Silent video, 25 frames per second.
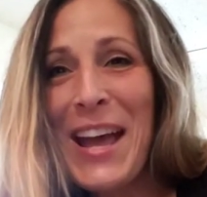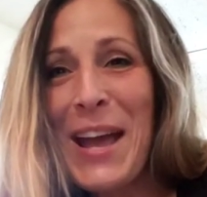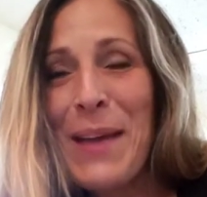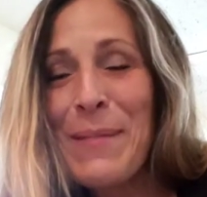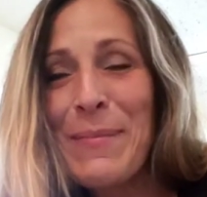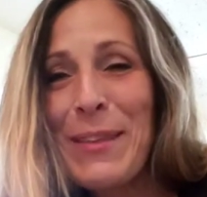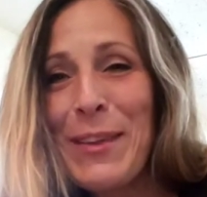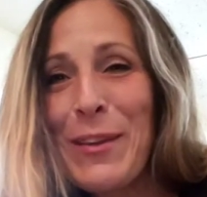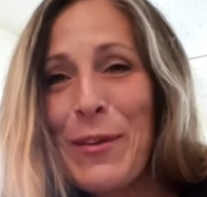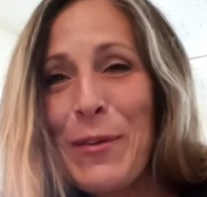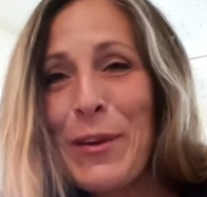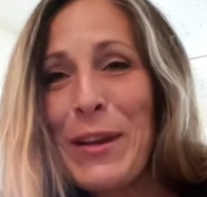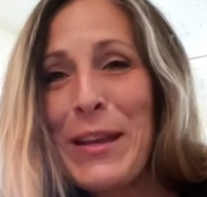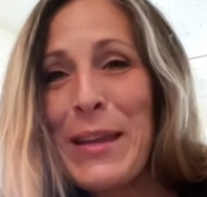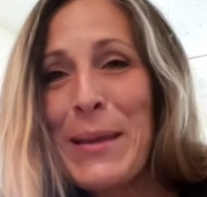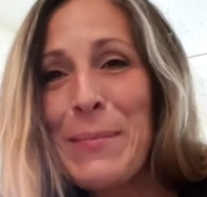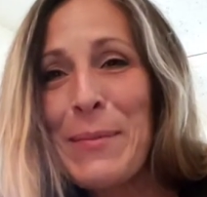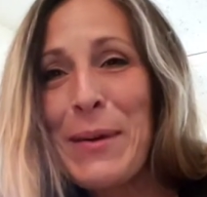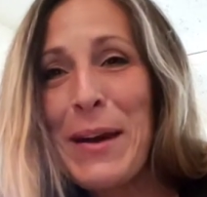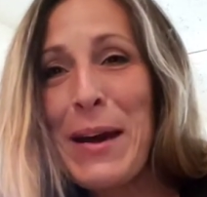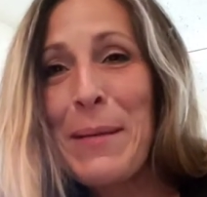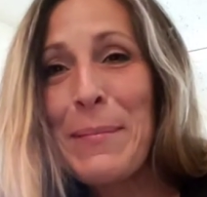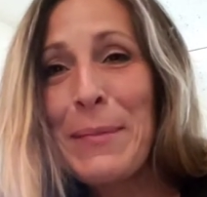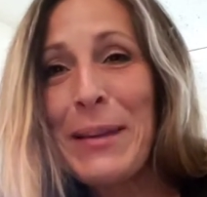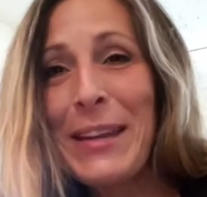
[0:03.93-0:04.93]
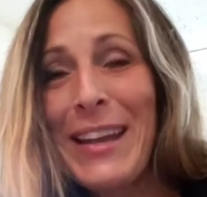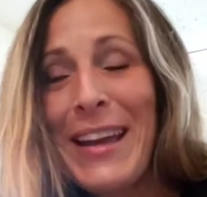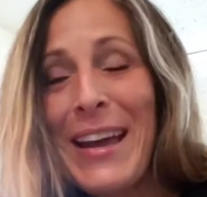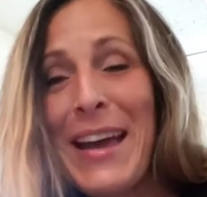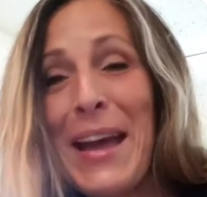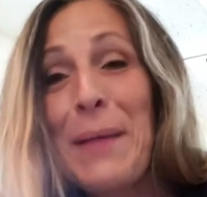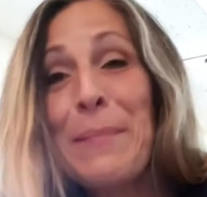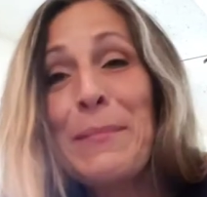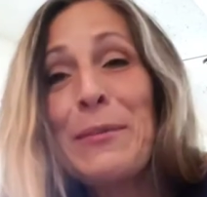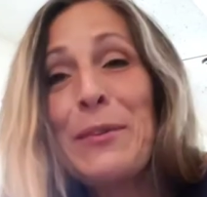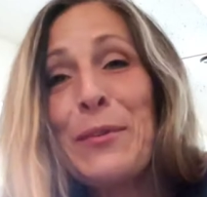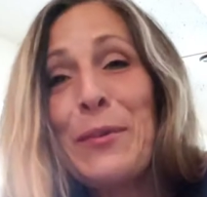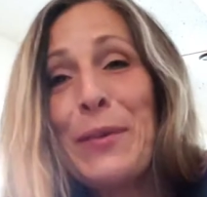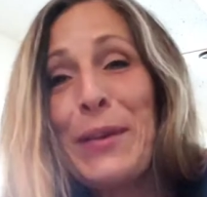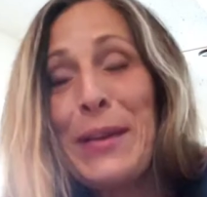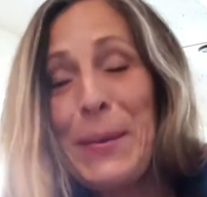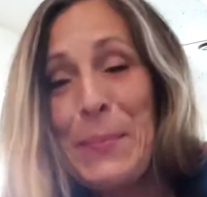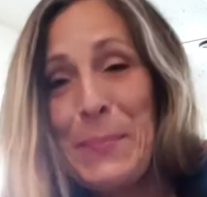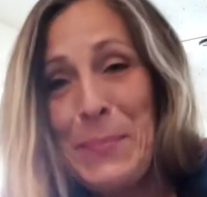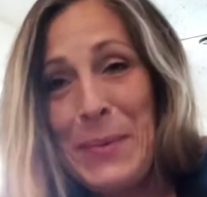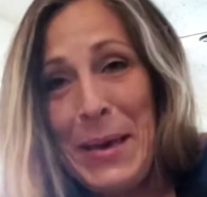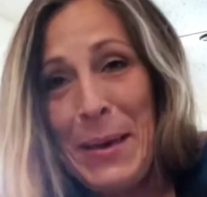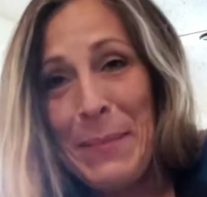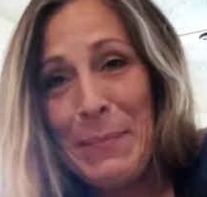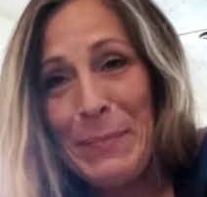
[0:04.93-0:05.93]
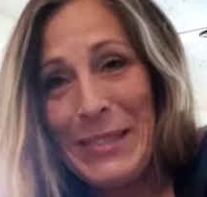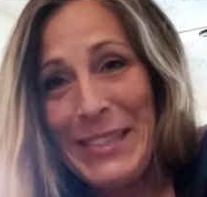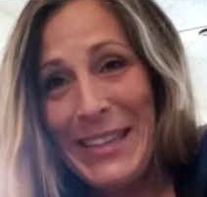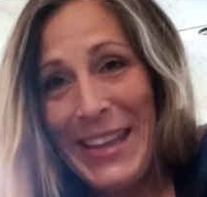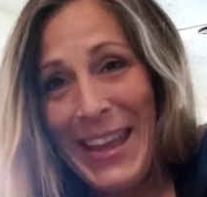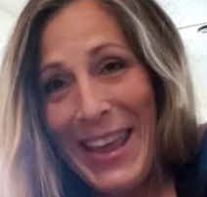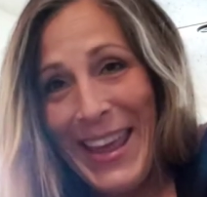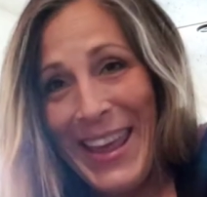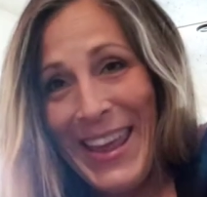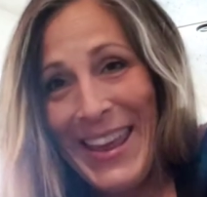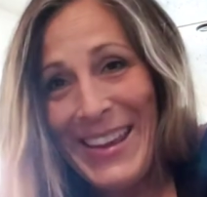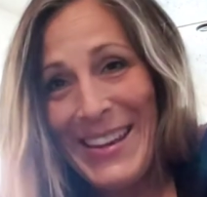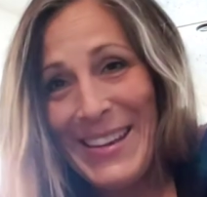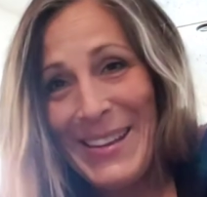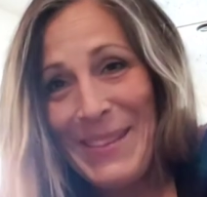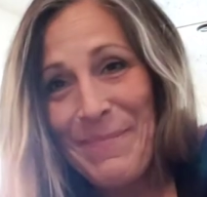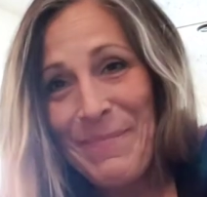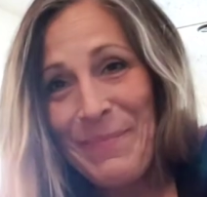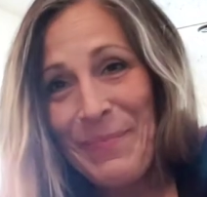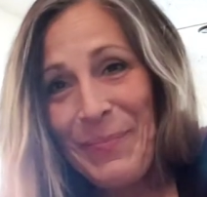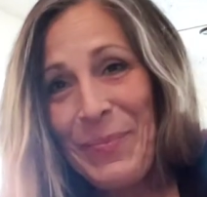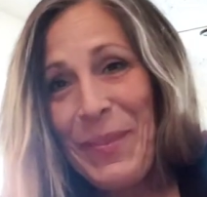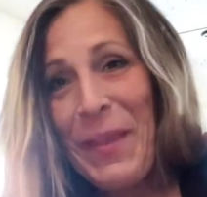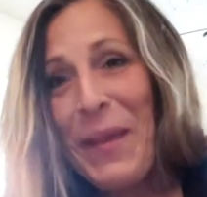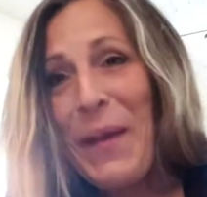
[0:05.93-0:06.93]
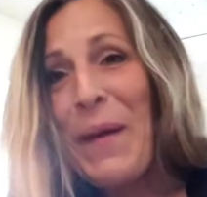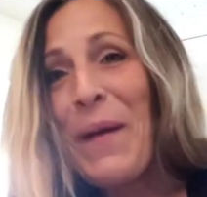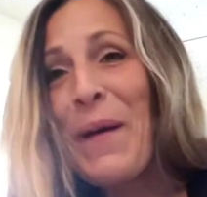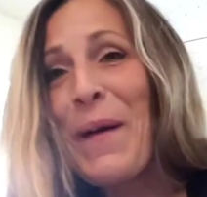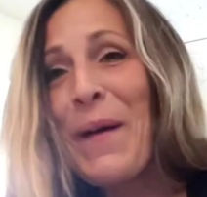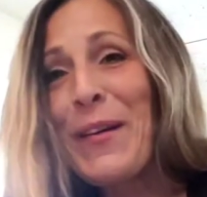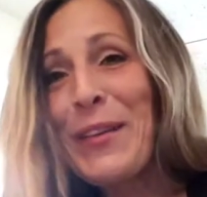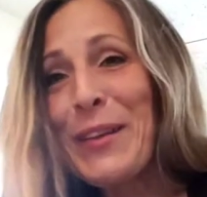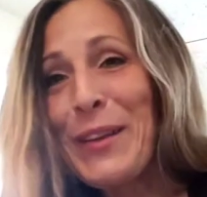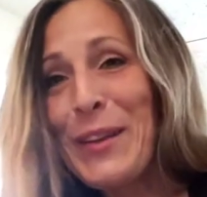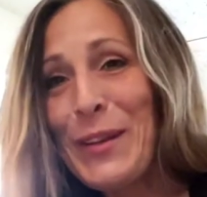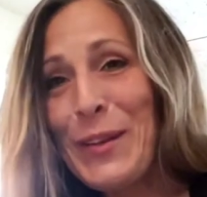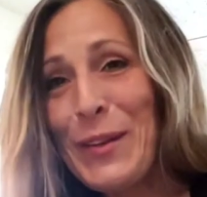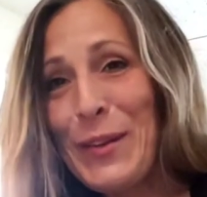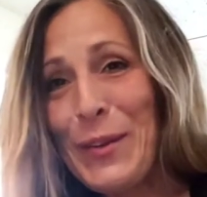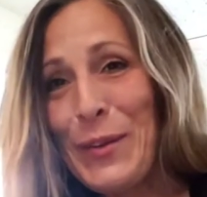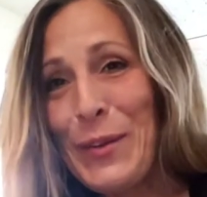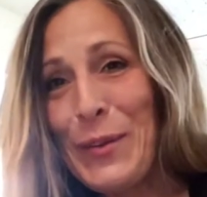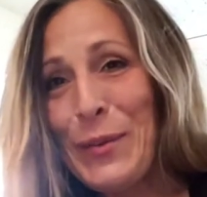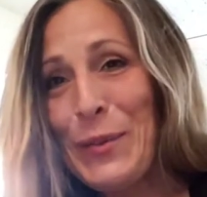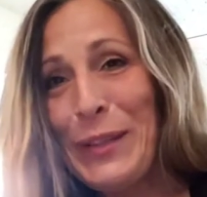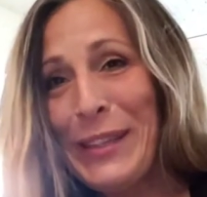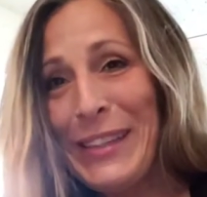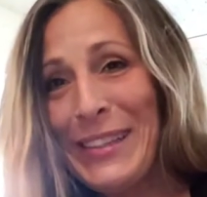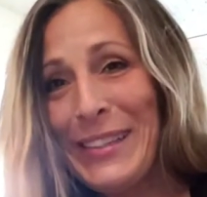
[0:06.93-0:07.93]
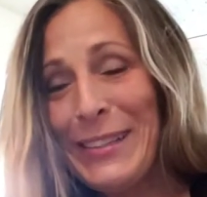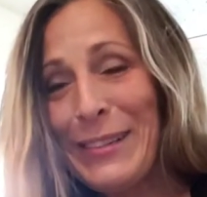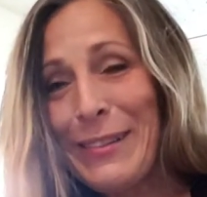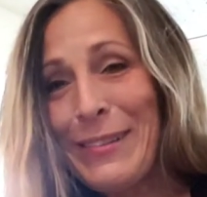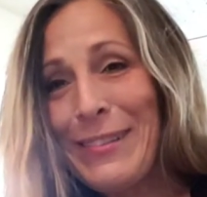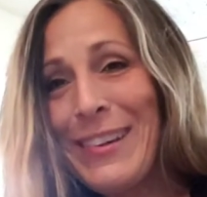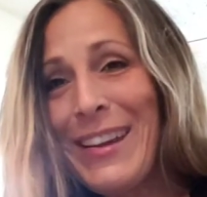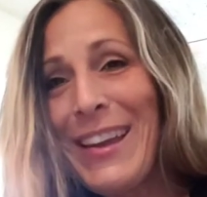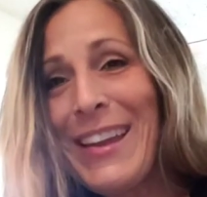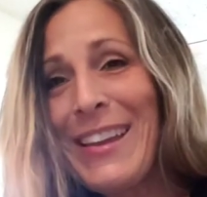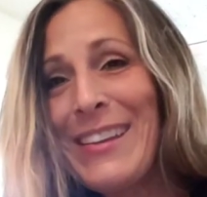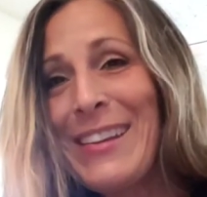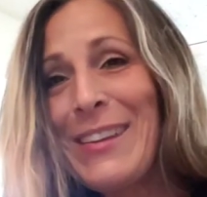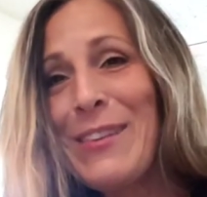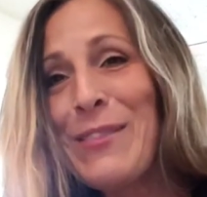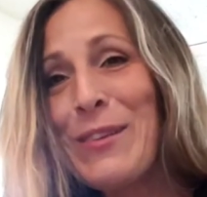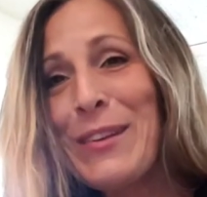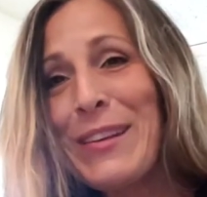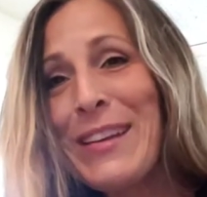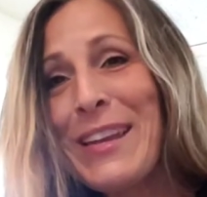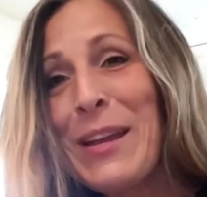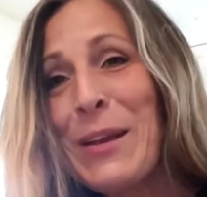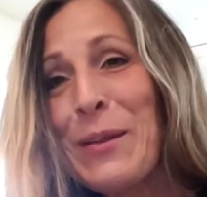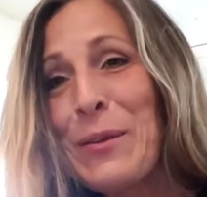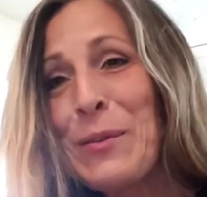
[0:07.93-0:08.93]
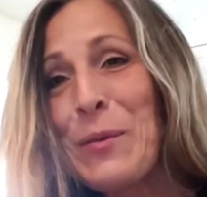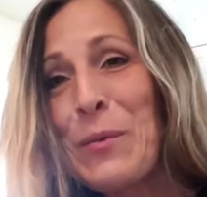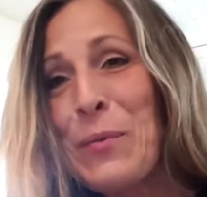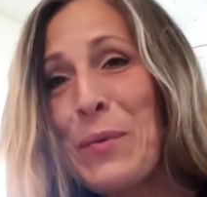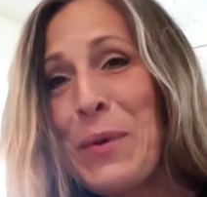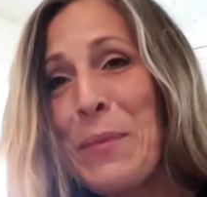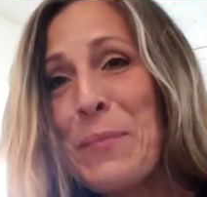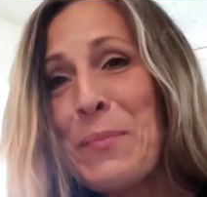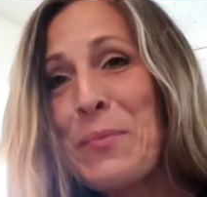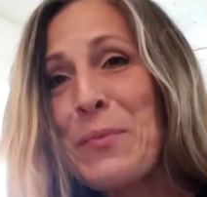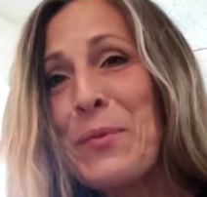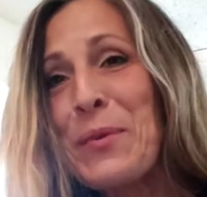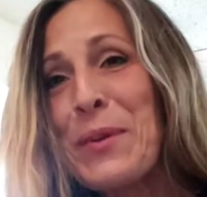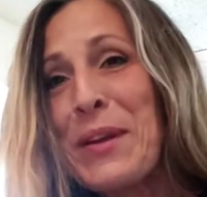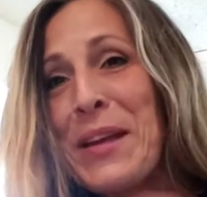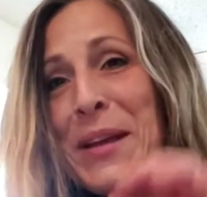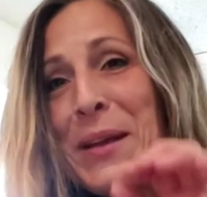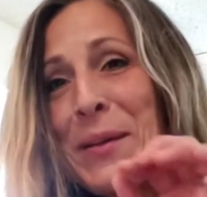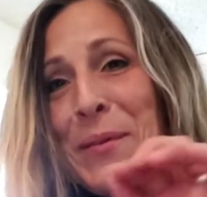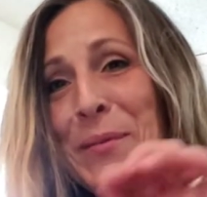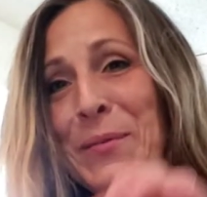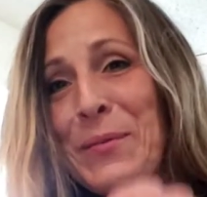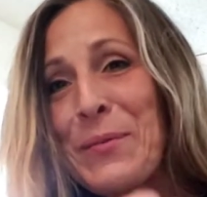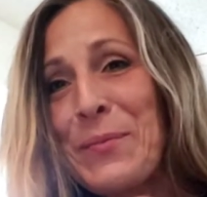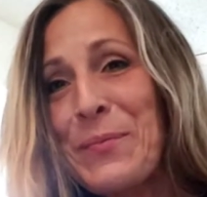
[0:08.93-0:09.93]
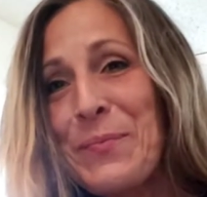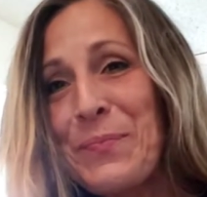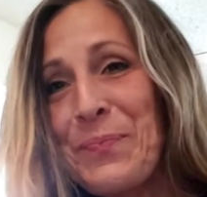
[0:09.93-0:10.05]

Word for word: I'm the Yorkie Mom and I'm doing a pup day on a new litter and you can hear the whimpering.